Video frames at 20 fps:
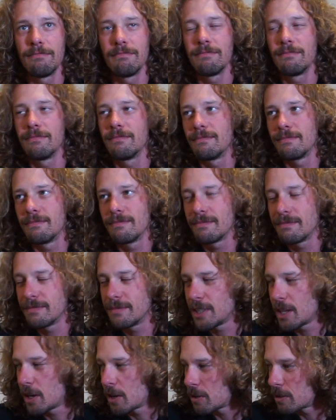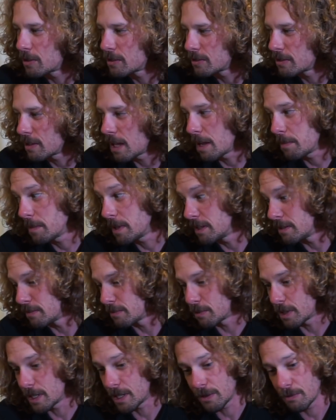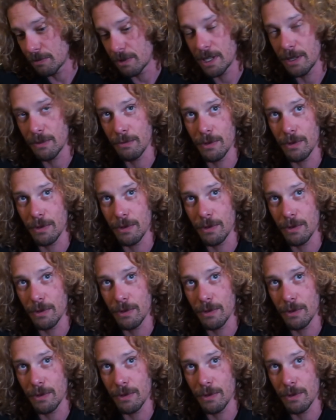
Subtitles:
No, I mean, when I really